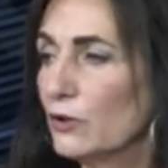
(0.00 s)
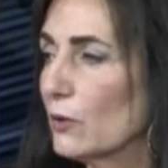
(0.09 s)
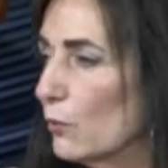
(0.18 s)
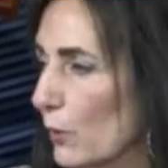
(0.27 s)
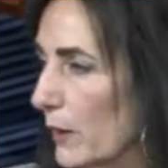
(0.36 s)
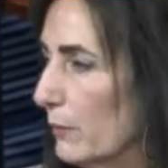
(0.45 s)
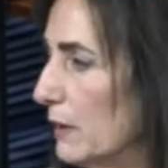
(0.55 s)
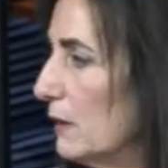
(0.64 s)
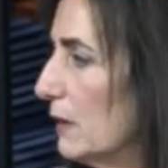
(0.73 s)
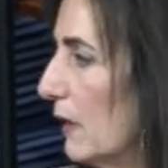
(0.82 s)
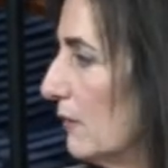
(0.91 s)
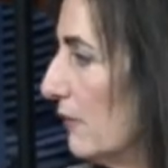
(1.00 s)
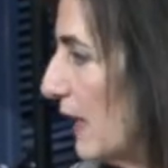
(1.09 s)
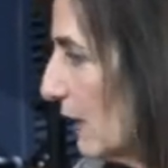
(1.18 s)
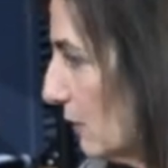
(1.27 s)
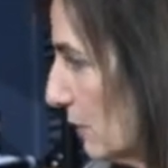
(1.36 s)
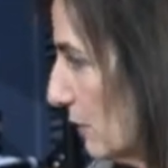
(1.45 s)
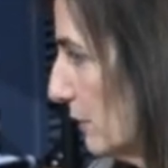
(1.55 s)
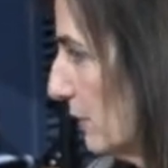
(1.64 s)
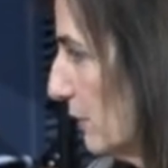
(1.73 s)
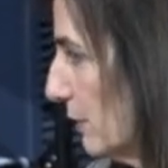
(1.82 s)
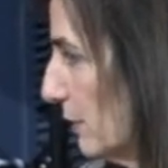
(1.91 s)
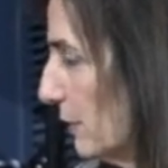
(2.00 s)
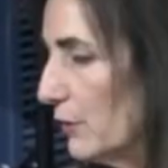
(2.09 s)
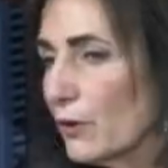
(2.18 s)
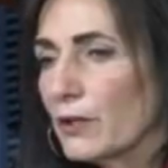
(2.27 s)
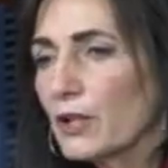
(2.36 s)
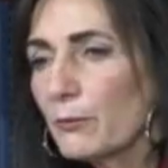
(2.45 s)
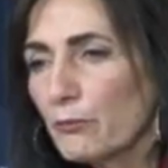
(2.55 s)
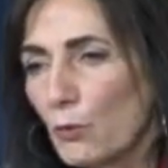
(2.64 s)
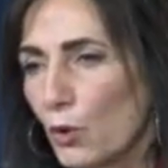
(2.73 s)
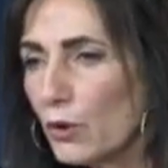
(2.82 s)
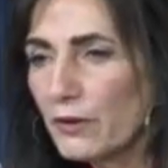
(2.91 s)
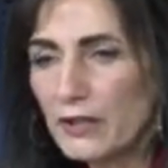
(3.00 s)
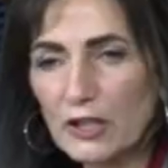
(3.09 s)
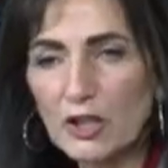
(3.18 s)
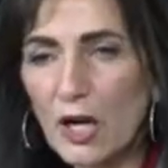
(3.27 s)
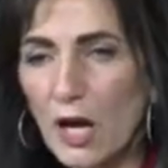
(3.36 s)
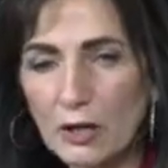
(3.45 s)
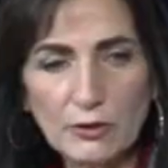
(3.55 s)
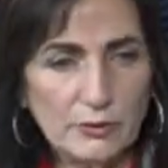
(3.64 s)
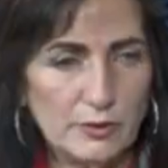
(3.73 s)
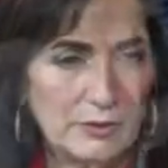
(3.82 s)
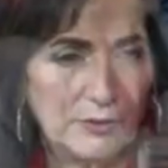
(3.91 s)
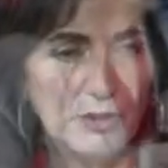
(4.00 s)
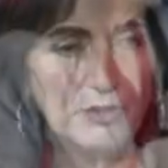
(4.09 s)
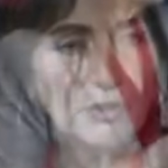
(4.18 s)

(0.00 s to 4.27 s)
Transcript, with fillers: and you're women of valor. You're more than a conqueror.